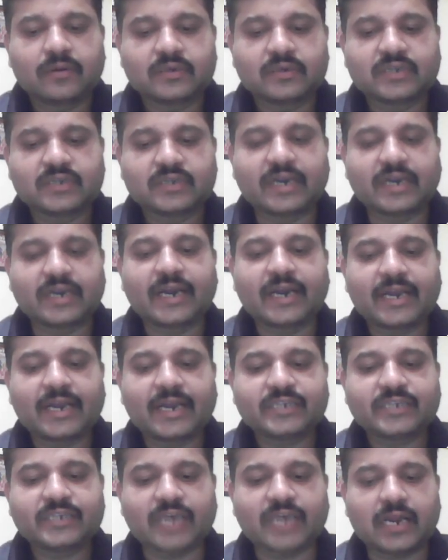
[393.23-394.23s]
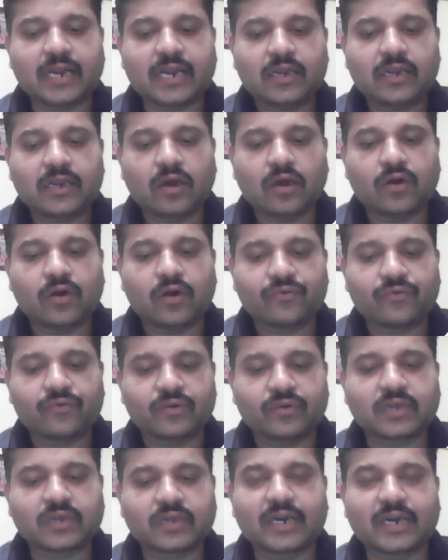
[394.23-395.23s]
create a channel or for
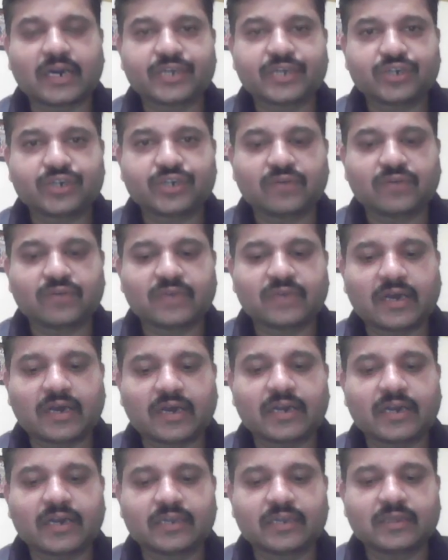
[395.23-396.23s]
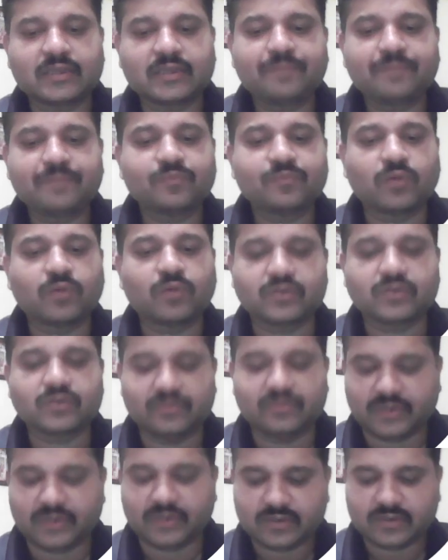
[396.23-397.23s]
the conduction of the current in the MOS
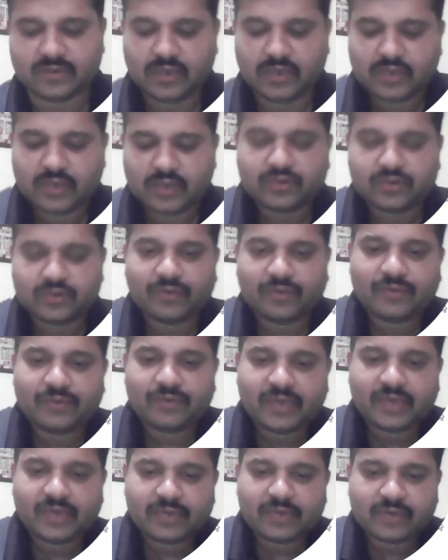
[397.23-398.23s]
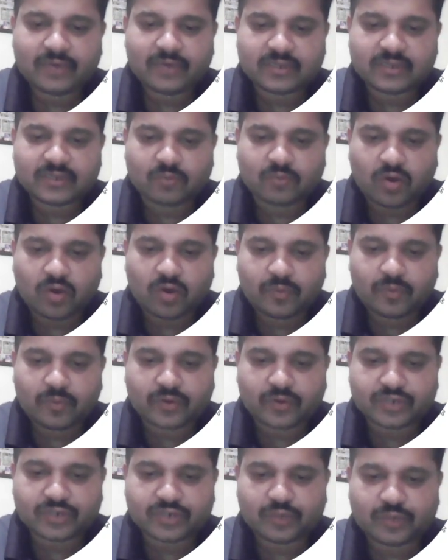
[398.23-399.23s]
device. So when we give a small
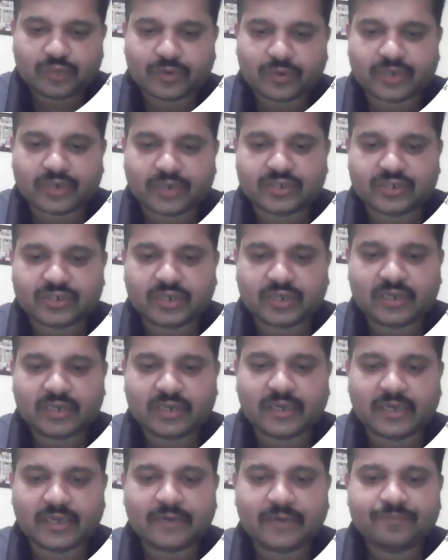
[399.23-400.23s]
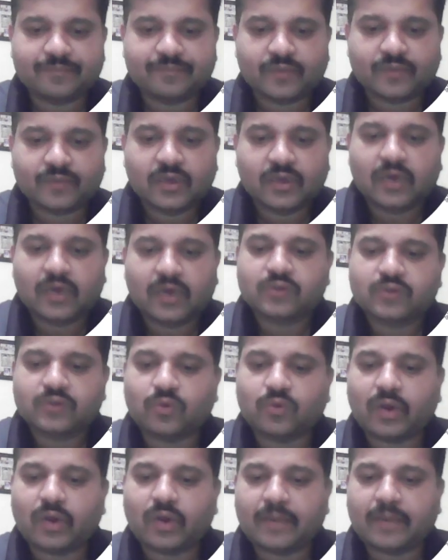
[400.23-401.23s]
positive potential here, so
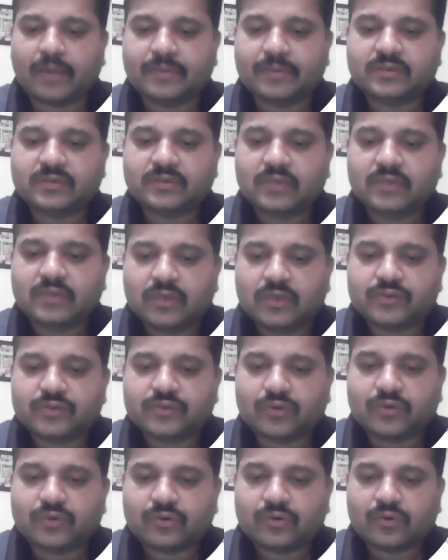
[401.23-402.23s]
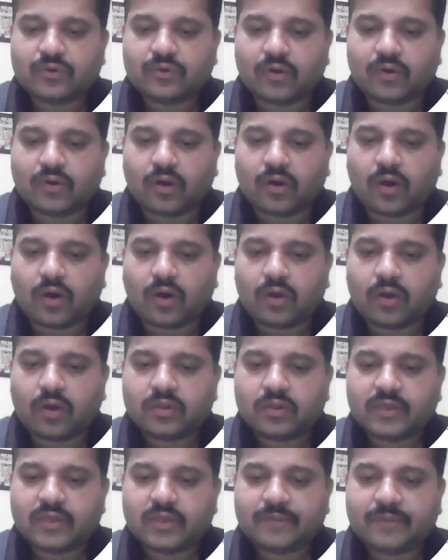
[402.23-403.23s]
what happens? So all
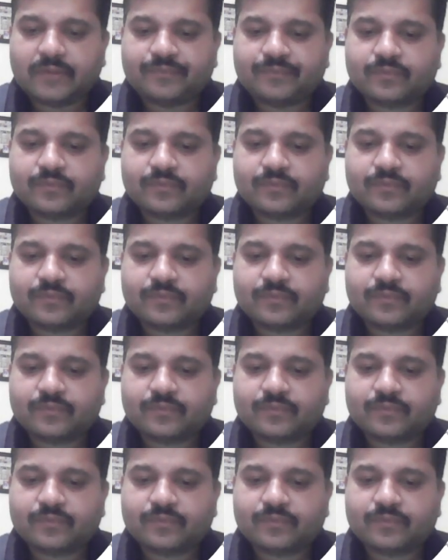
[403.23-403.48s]
the